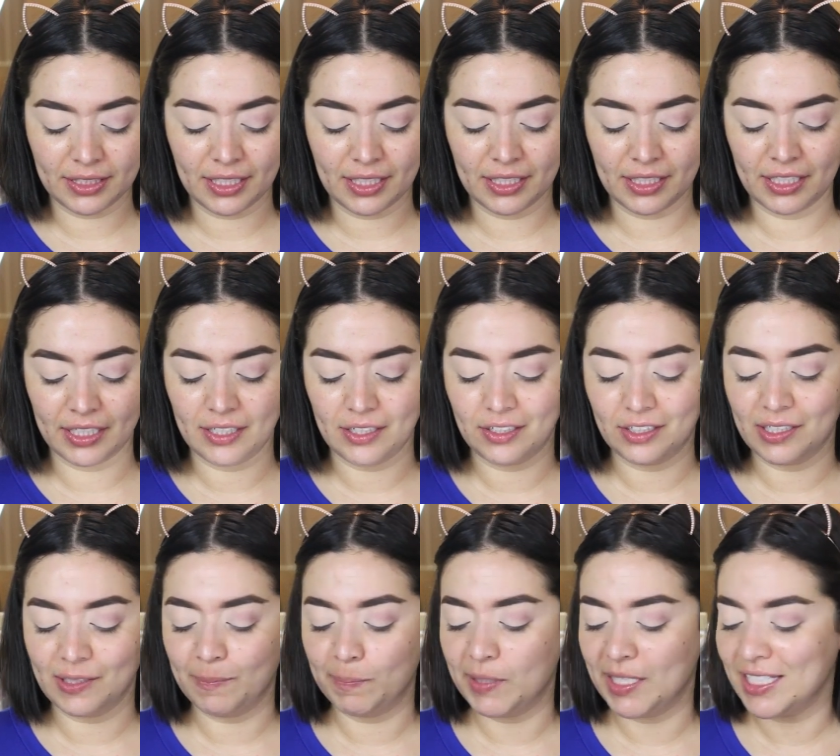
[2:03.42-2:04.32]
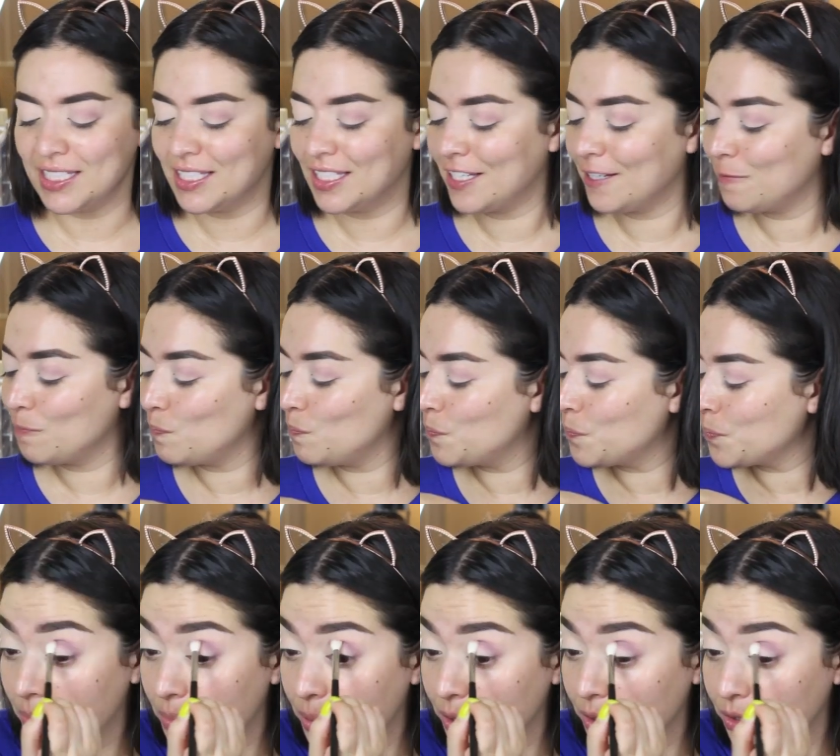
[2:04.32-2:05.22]
and they are amazing.
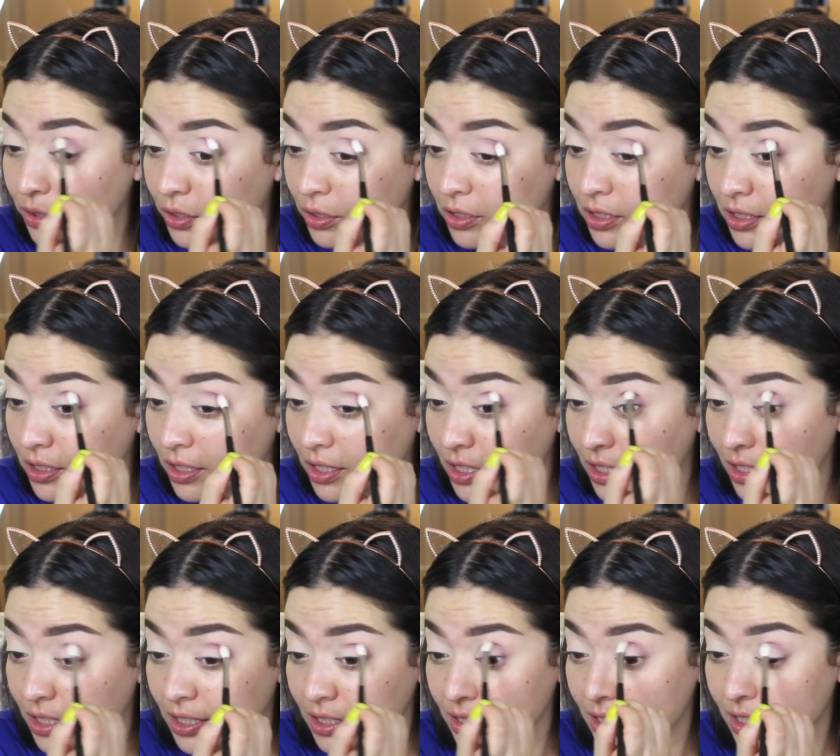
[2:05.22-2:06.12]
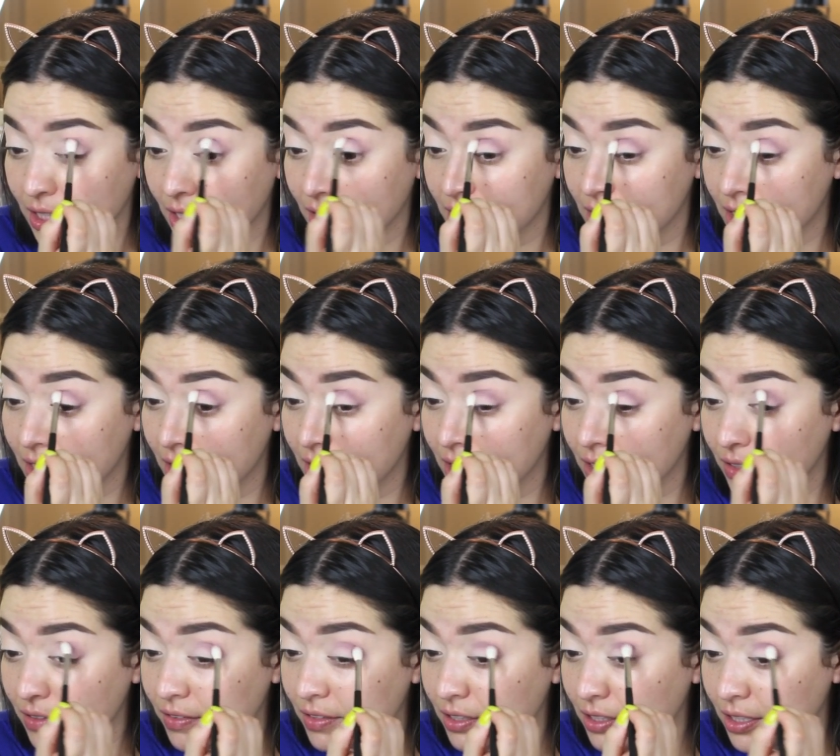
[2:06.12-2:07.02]
Build the intensity
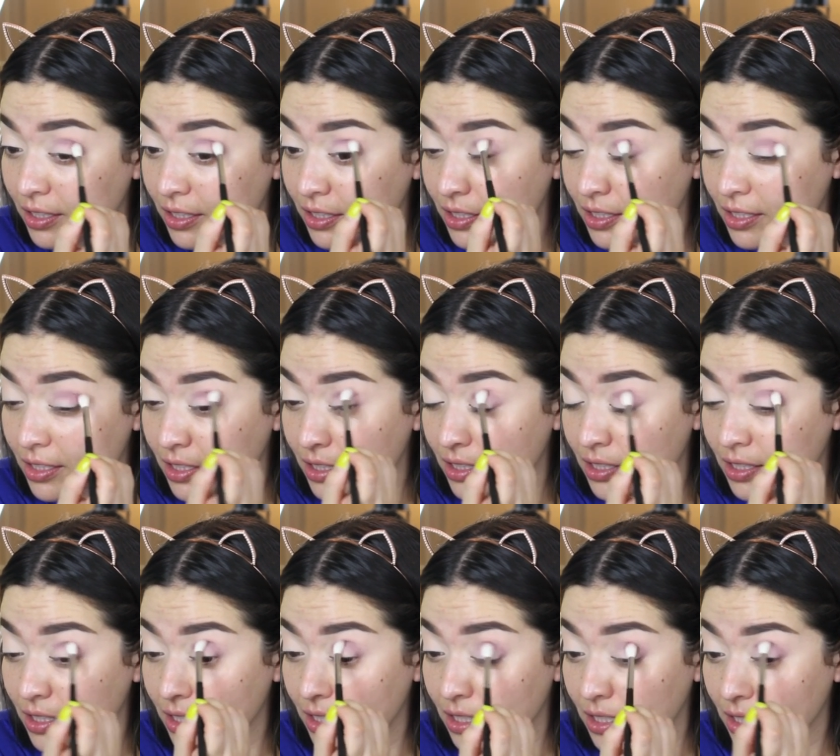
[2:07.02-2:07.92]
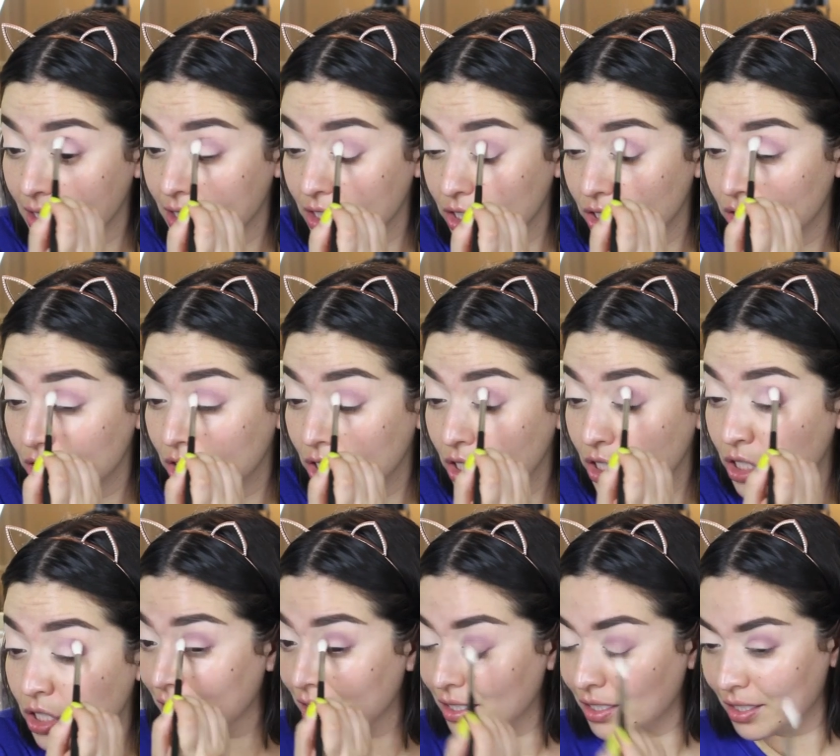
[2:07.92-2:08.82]
of this.
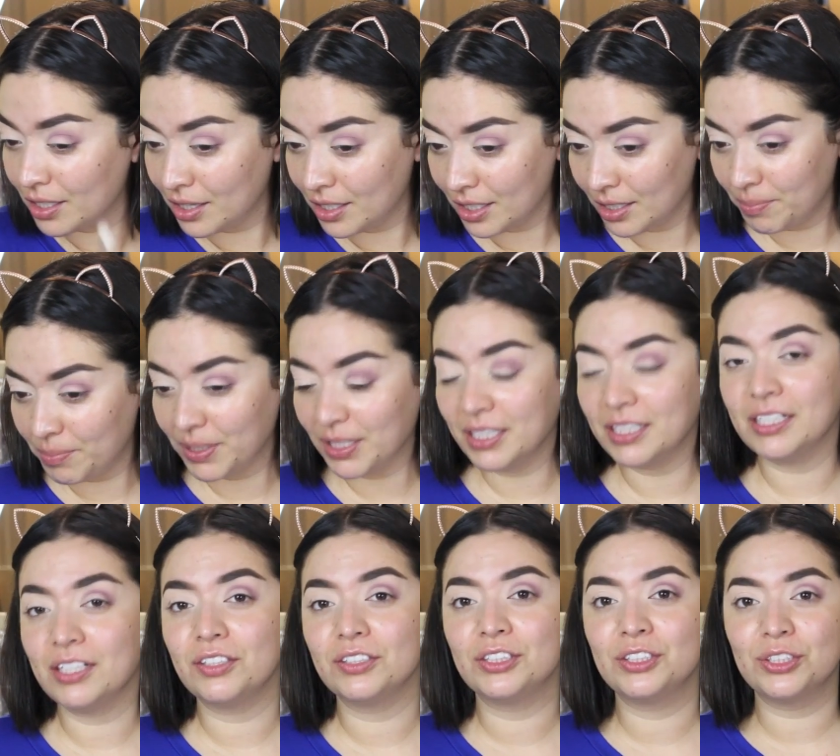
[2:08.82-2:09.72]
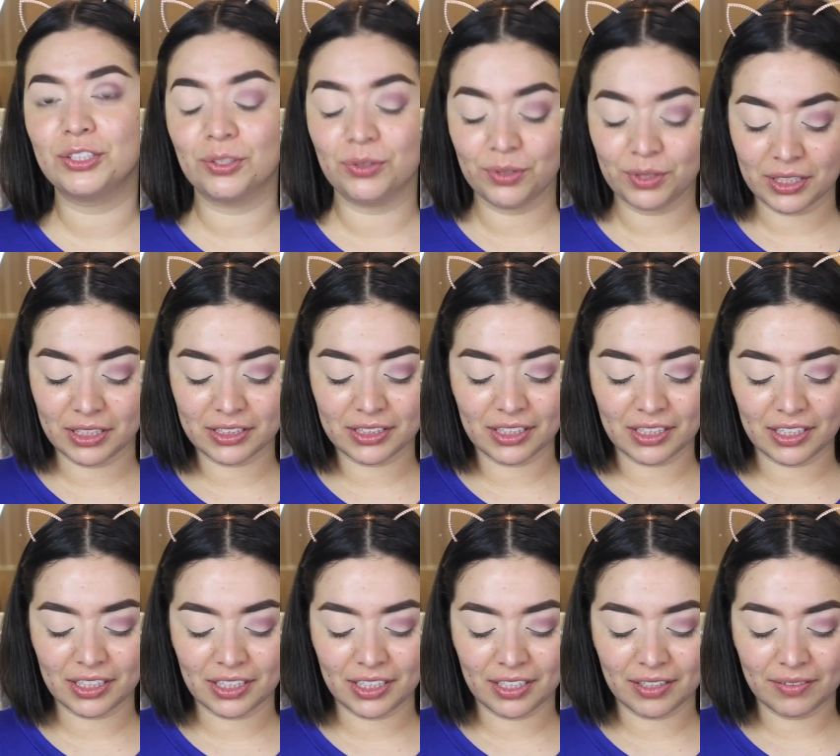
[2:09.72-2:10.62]
They blend out so
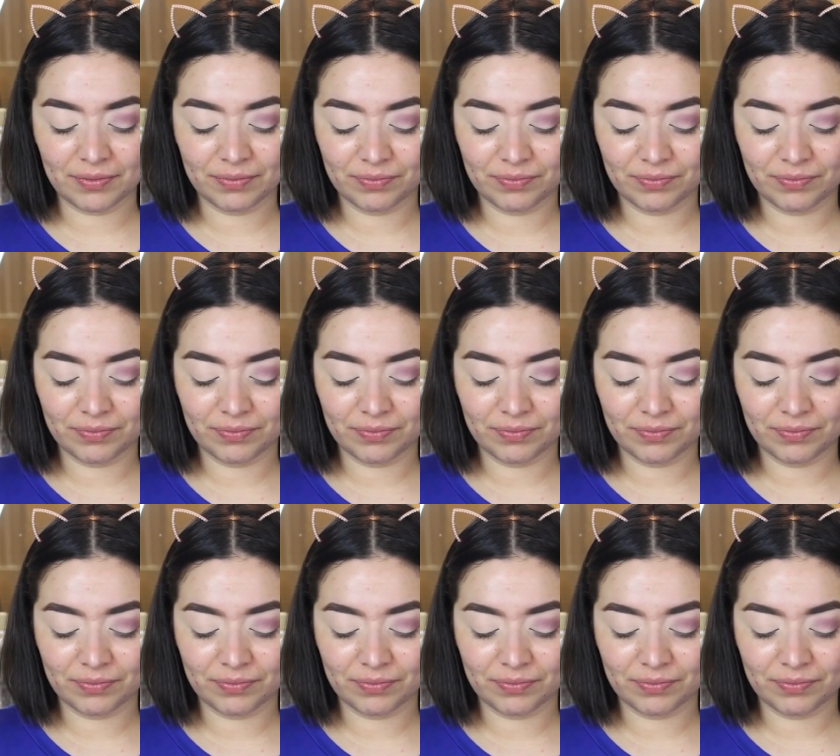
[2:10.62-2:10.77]
easily.